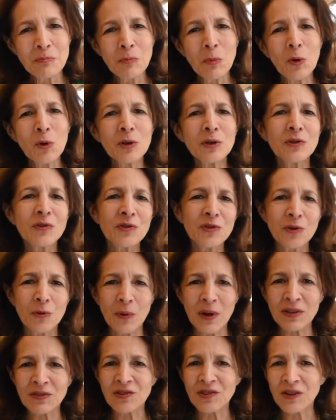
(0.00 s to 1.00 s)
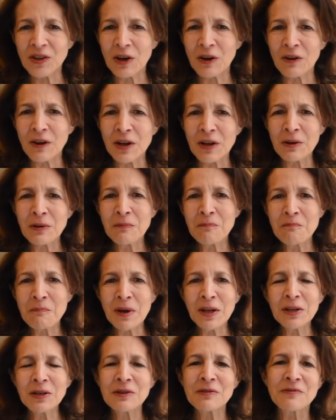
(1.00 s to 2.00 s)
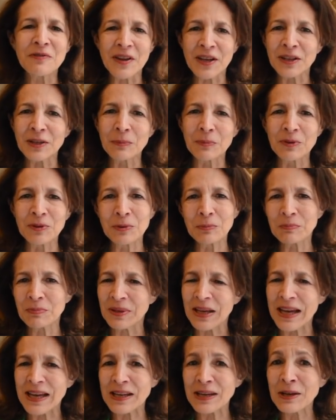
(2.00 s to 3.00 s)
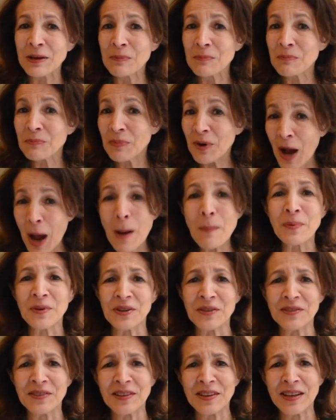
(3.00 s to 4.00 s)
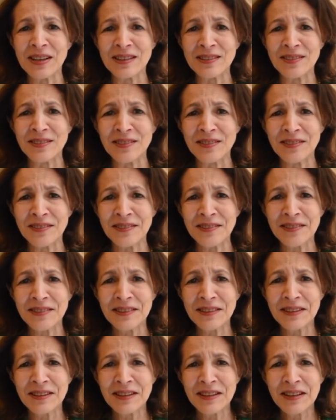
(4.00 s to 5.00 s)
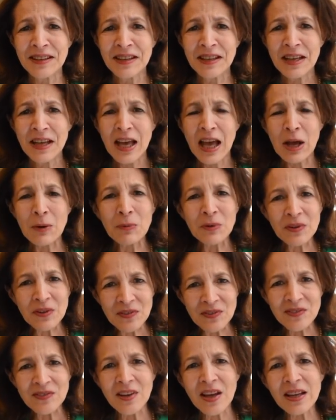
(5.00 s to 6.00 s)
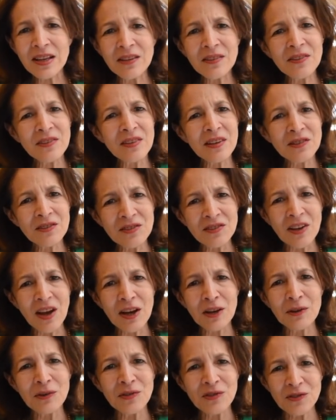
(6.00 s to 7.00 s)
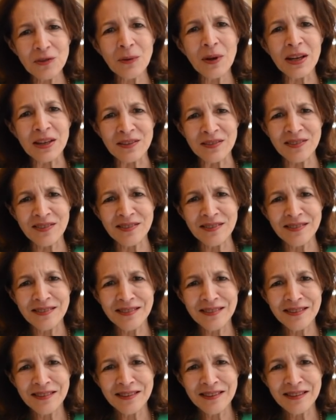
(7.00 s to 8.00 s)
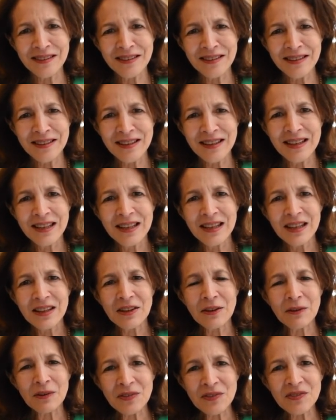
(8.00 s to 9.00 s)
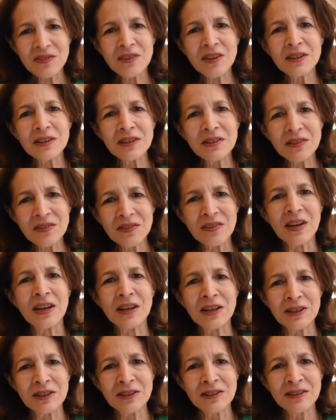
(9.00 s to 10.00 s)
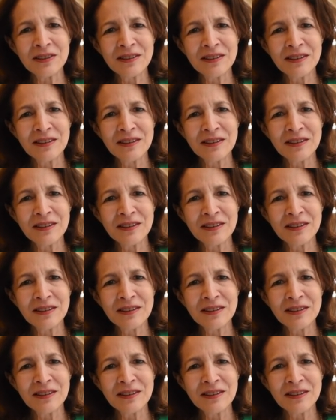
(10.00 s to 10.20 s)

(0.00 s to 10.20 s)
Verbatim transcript: more discretionary money available to pay property taxes. And with the state in such dire straits, there is still a desire